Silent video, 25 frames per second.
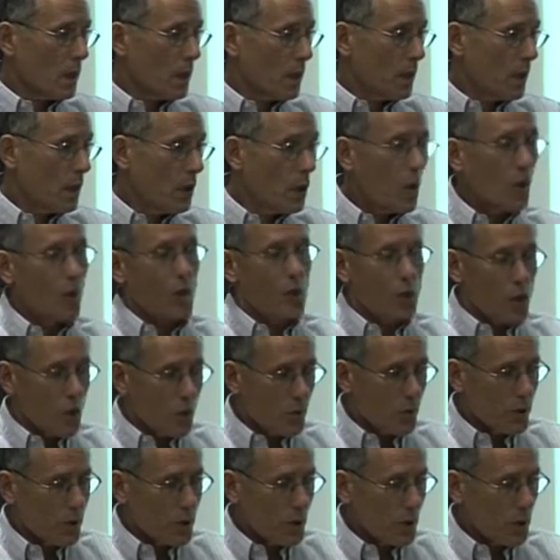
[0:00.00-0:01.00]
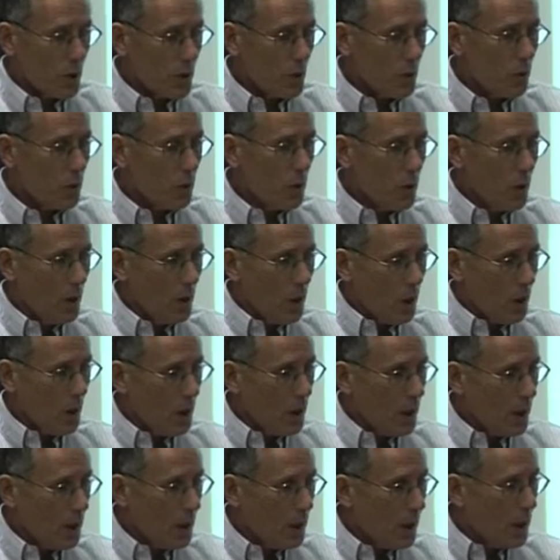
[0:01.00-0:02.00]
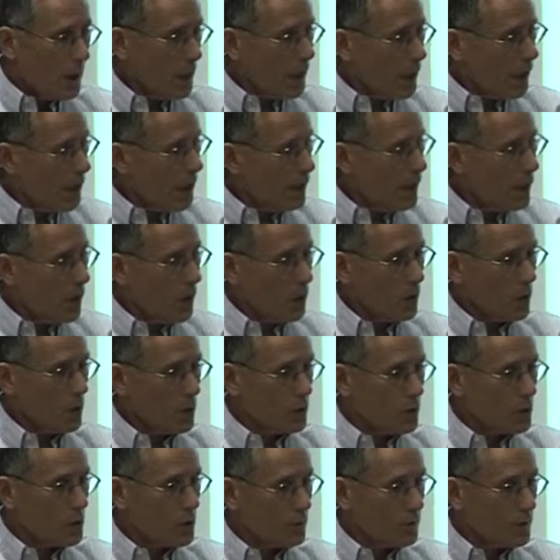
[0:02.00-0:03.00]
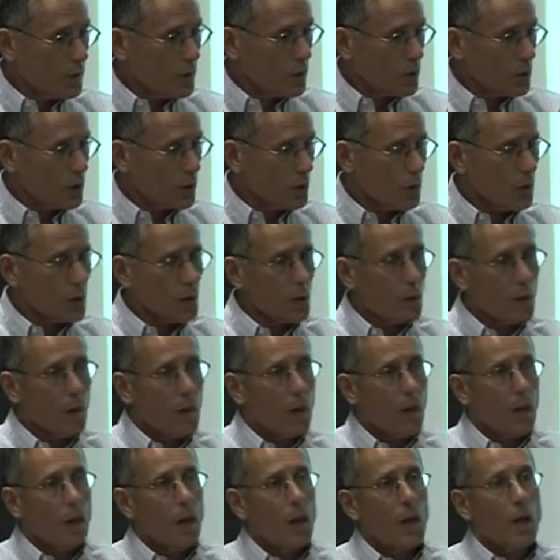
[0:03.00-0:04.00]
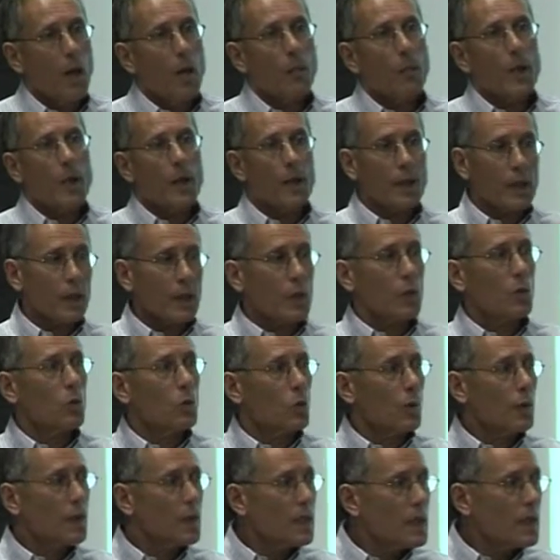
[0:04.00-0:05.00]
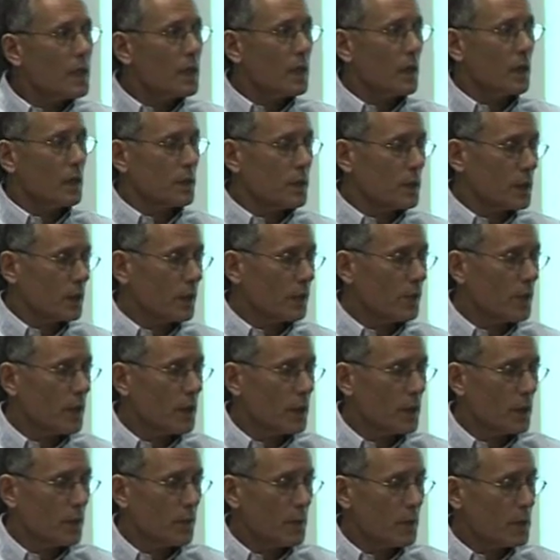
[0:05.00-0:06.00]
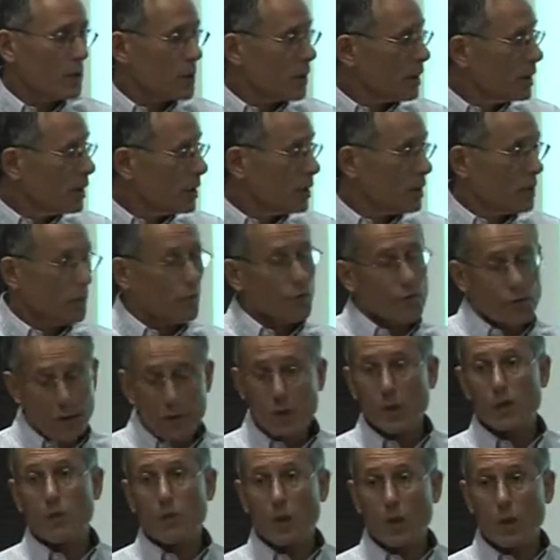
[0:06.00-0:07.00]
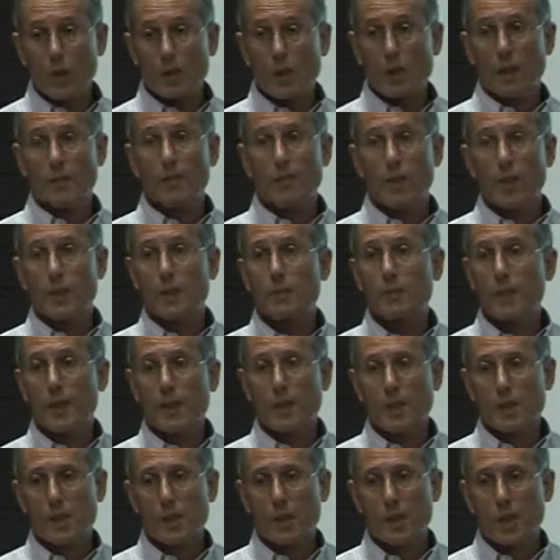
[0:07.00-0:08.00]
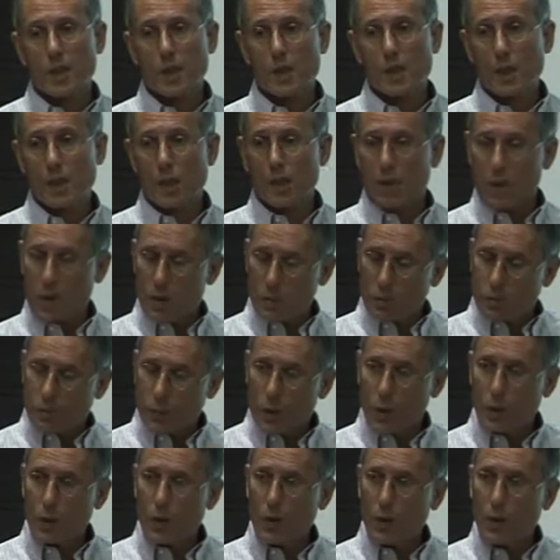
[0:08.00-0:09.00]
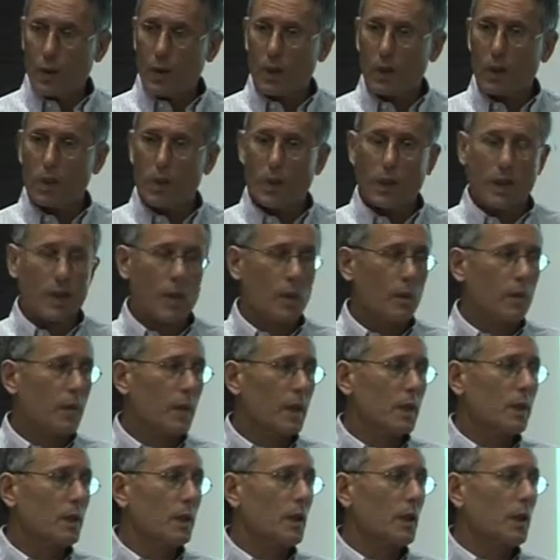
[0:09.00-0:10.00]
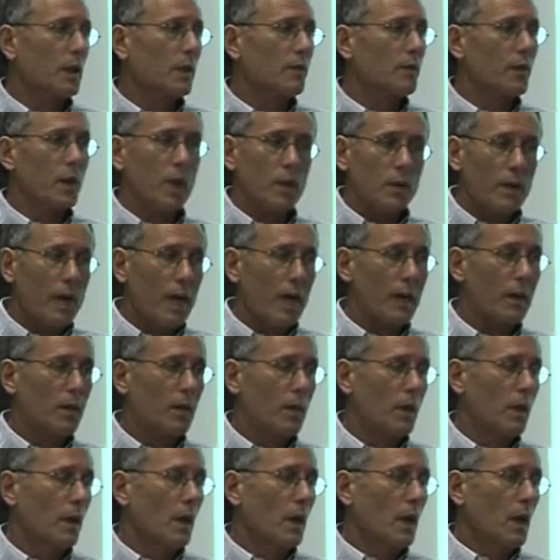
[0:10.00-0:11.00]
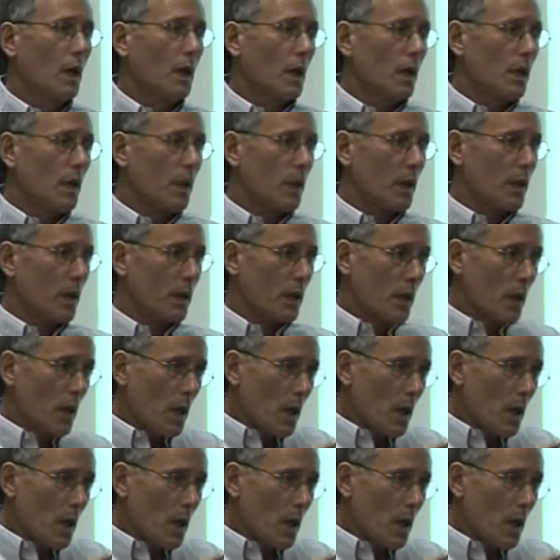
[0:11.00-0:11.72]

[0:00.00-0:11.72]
not new to you and not controversial. But I think they all need a sort of argumentation. First of all, as I've just been suggesting, to broaden the curriculum. I no doubt that